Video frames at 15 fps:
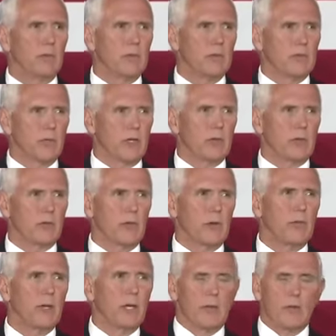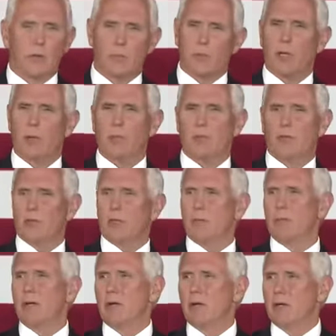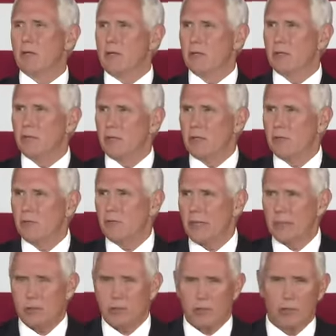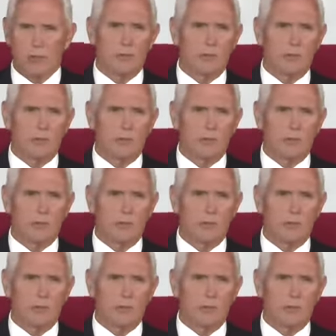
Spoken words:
that starts from the premise that America is exceptional,